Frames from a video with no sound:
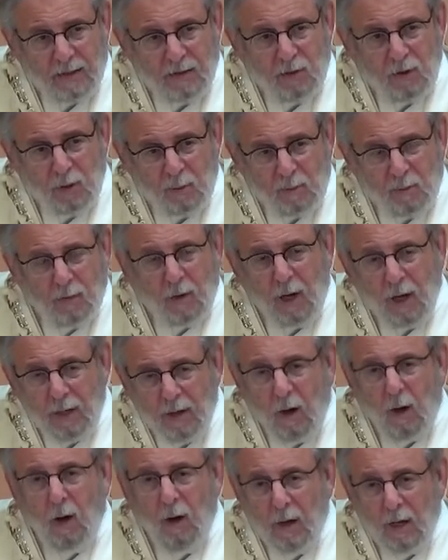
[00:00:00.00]
You brought
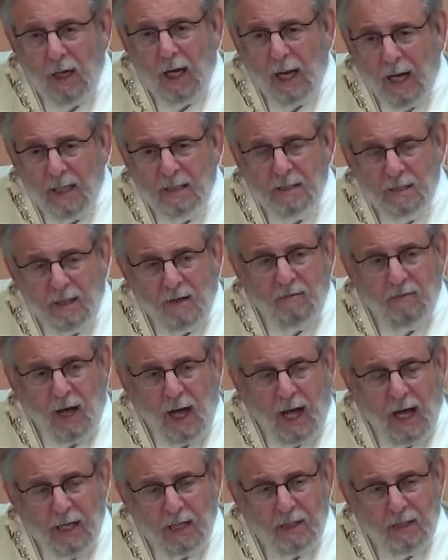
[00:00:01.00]
all kinds of
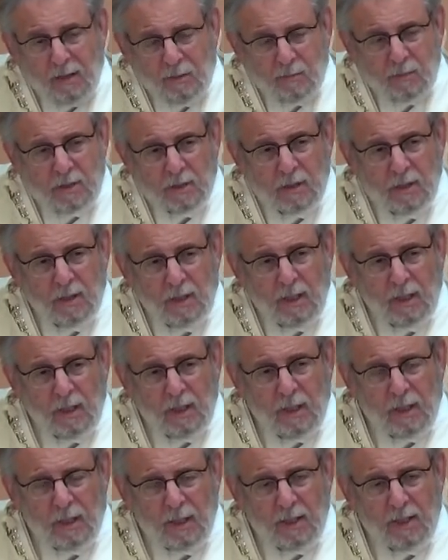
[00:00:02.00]
items
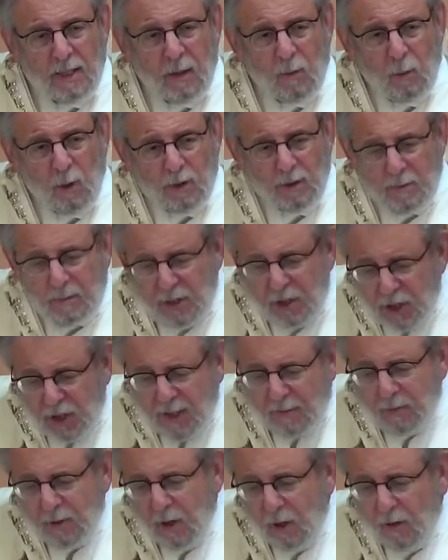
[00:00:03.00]
that were to be
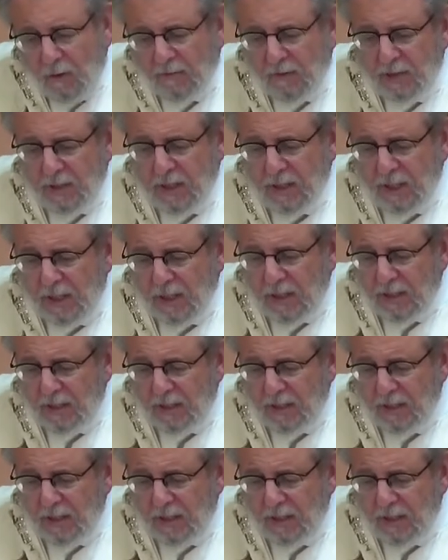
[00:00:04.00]
shipped overseas to